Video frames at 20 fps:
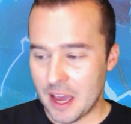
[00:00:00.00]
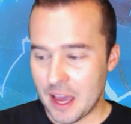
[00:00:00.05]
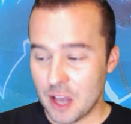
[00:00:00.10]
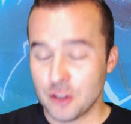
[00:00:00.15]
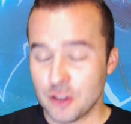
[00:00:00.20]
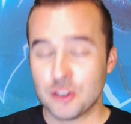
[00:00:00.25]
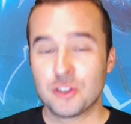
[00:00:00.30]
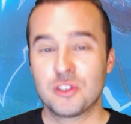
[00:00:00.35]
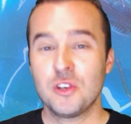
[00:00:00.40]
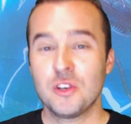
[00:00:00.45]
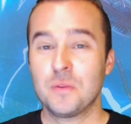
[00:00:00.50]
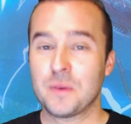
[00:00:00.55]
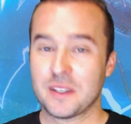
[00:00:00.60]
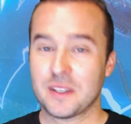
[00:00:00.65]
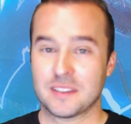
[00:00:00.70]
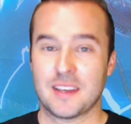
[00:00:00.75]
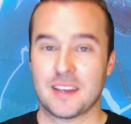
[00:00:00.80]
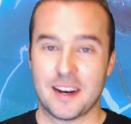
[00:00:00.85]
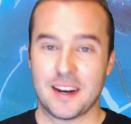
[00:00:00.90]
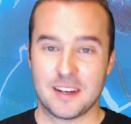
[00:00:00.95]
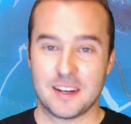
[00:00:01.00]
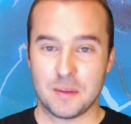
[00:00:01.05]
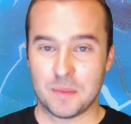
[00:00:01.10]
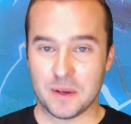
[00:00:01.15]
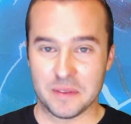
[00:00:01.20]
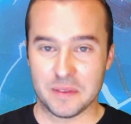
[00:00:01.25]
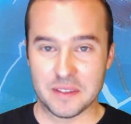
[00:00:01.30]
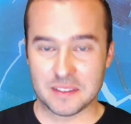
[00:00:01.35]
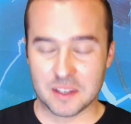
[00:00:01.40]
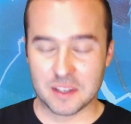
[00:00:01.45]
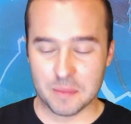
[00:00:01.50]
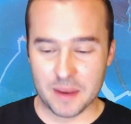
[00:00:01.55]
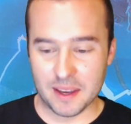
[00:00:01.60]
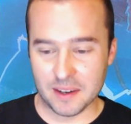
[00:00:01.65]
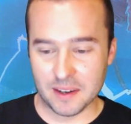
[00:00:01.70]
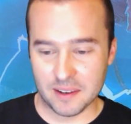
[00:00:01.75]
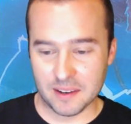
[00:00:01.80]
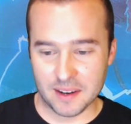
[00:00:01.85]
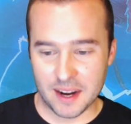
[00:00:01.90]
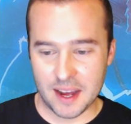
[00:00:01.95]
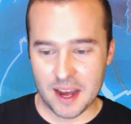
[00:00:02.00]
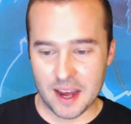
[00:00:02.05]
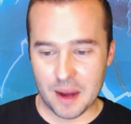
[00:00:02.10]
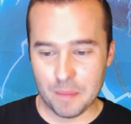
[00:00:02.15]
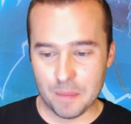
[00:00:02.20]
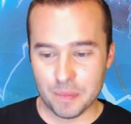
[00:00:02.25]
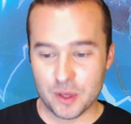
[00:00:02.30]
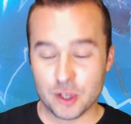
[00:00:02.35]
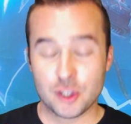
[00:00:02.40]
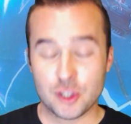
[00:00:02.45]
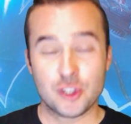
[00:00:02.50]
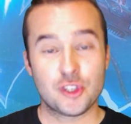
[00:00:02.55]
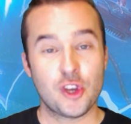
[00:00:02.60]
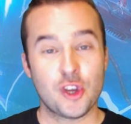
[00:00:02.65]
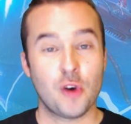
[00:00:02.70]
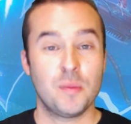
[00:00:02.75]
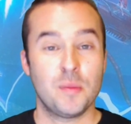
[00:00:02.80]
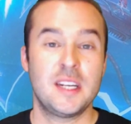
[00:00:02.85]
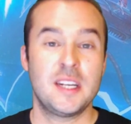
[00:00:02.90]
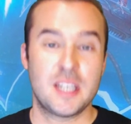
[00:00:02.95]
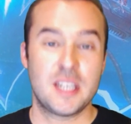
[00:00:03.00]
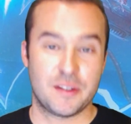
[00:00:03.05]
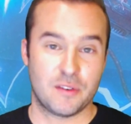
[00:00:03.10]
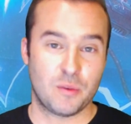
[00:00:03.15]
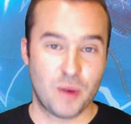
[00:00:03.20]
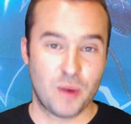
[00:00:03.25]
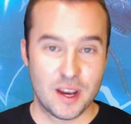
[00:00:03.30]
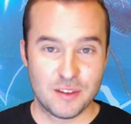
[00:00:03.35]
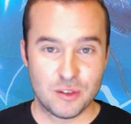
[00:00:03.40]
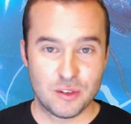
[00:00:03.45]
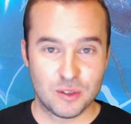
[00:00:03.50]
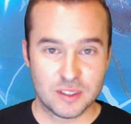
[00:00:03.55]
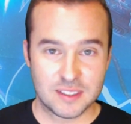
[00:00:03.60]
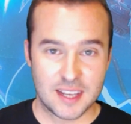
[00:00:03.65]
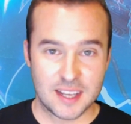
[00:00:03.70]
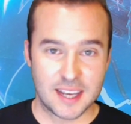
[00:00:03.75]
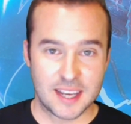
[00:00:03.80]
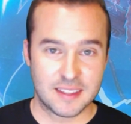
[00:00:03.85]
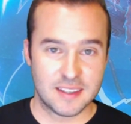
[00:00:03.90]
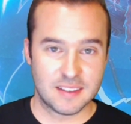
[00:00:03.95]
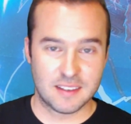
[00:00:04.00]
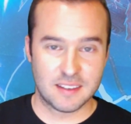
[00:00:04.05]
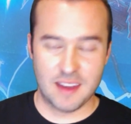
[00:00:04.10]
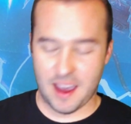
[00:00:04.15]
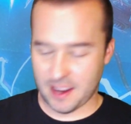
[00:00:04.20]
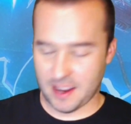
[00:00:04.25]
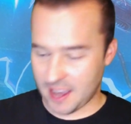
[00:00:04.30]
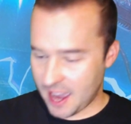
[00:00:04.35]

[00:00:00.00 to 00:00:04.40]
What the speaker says: Super excited to build this commander. There's so many different ways you can take this deck.